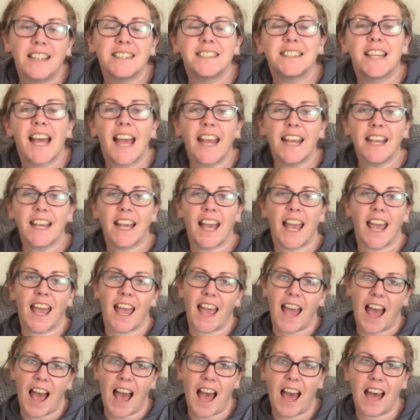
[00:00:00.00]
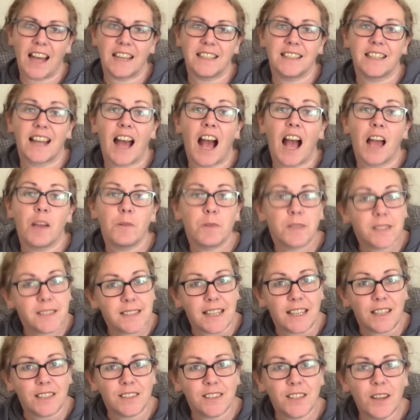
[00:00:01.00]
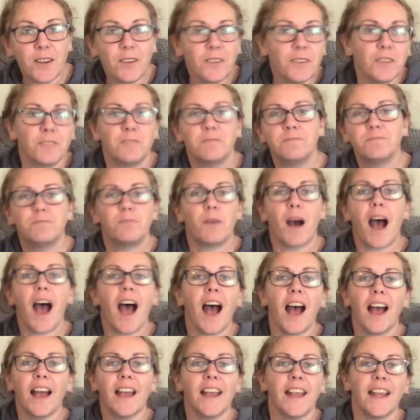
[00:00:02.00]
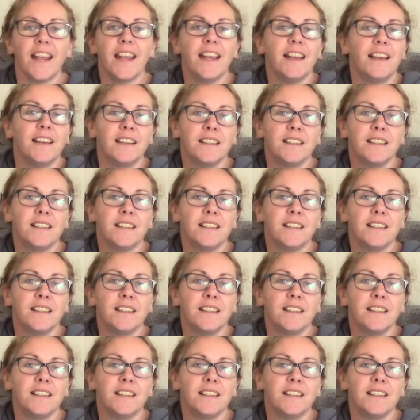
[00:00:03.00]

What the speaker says: Take care, and I will see you soon. Bye.